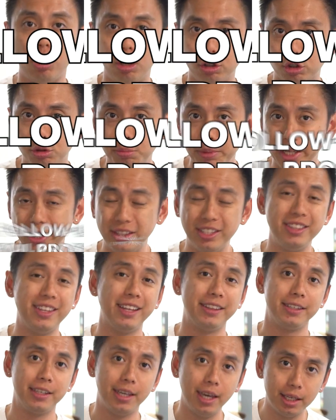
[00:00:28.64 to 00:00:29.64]
automated,
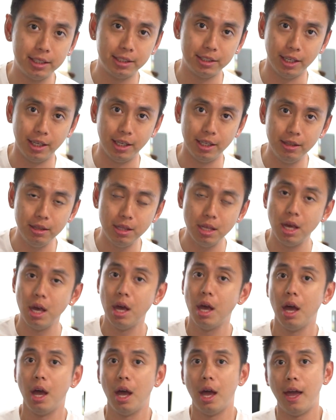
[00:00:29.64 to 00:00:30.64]
that kicks in.
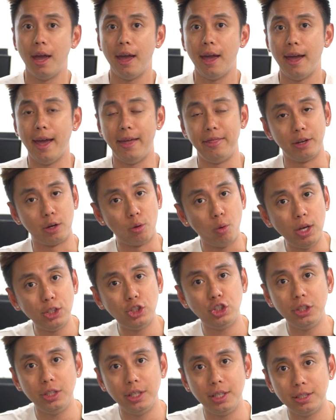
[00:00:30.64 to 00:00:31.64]
And the
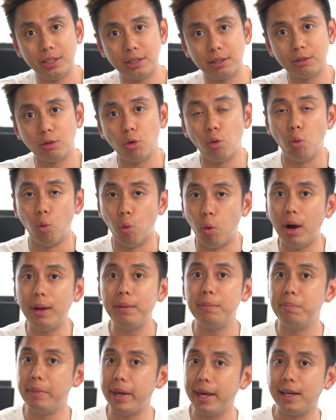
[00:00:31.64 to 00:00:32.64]
question is,
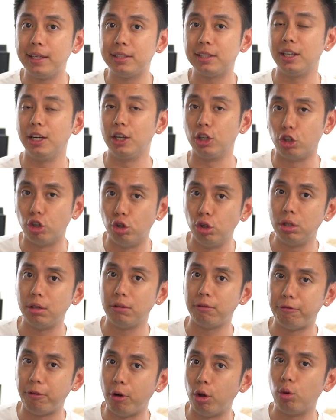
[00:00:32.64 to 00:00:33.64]
what makes a good
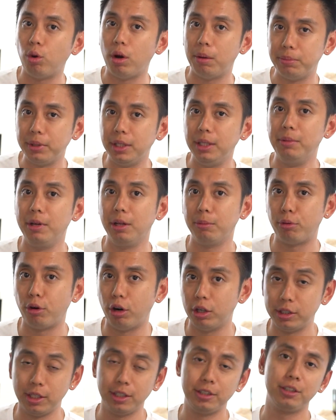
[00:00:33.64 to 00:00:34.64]
follow-up email
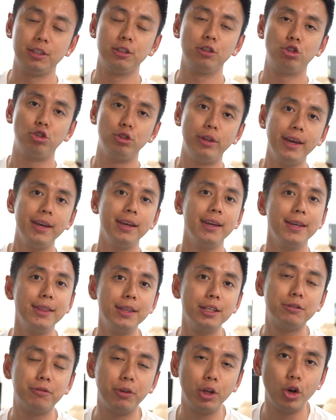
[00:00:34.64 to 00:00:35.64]
process? Today
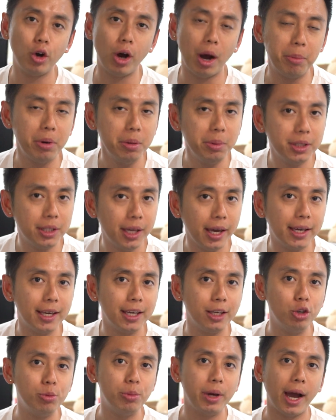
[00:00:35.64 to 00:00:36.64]
in this video, I'm going to be
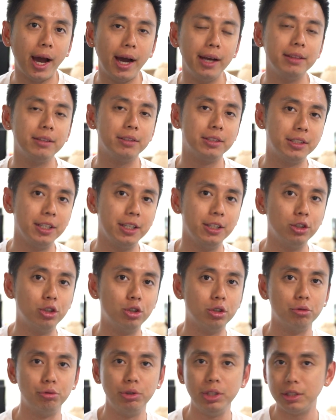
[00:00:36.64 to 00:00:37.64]
taking you behind the scenes
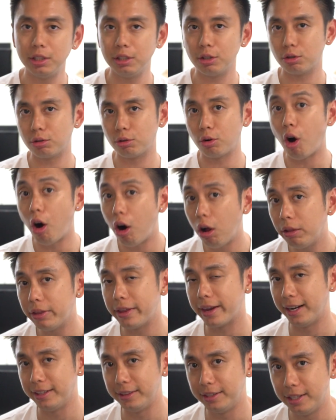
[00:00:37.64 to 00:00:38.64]
to a recent call
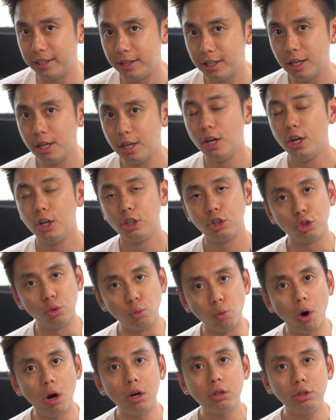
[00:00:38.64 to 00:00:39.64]
that I did to
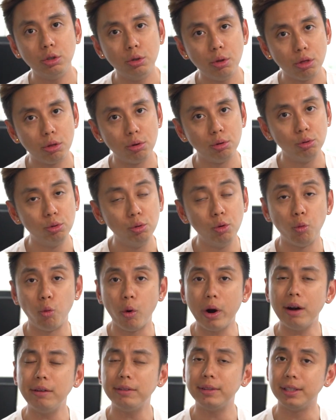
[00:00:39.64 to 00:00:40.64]
walk you through
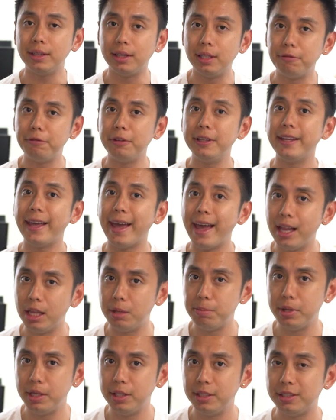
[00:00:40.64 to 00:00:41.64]
what are the different
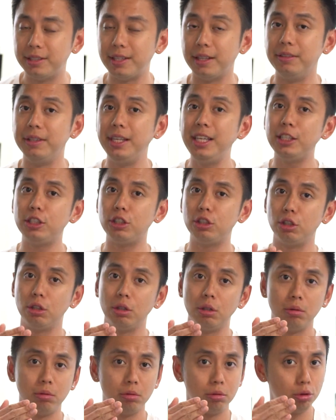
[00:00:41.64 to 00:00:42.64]
elements that needs
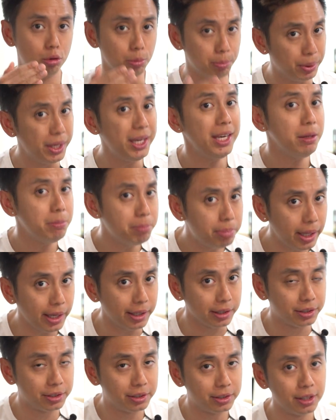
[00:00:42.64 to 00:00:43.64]
to be in
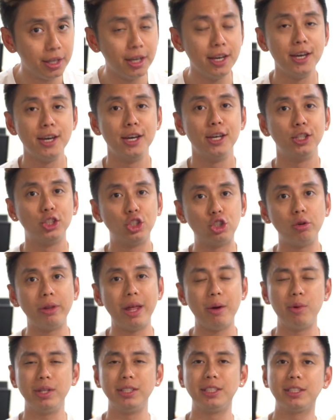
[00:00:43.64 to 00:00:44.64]
place so
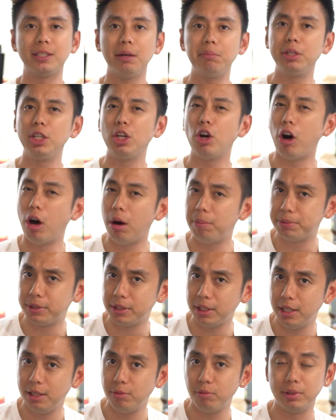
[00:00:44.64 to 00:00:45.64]
that when somebody
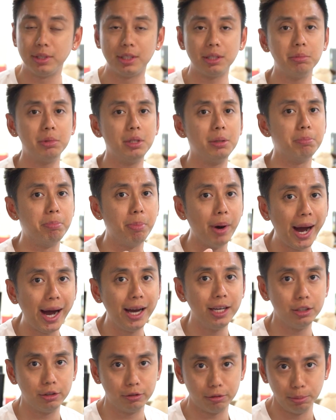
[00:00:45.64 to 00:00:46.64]
opts in, when somebody
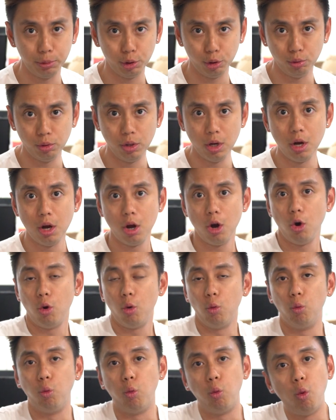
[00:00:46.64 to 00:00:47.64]
buys from you,
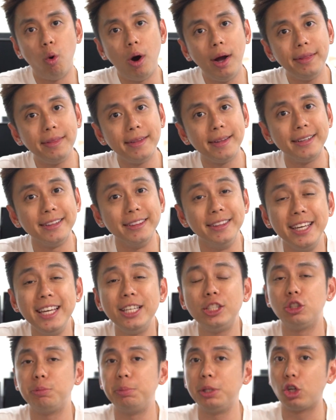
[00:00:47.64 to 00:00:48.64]
what
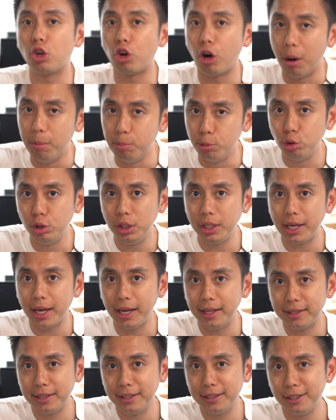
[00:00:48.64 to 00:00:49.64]
needs to be
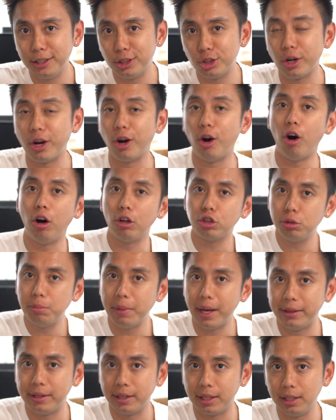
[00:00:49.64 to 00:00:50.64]
communicated so that
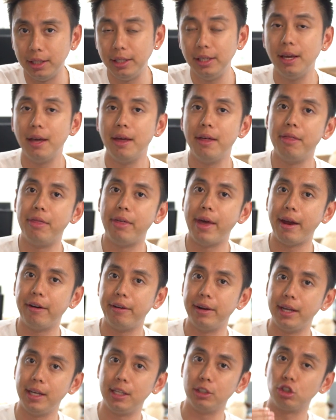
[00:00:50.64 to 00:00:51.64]
automatically there
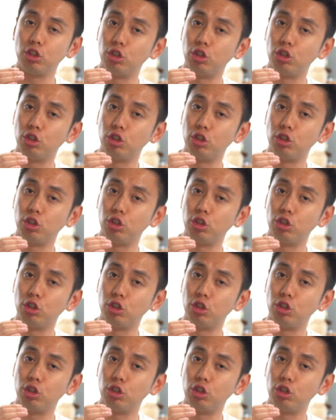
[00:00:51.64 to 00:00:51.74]
is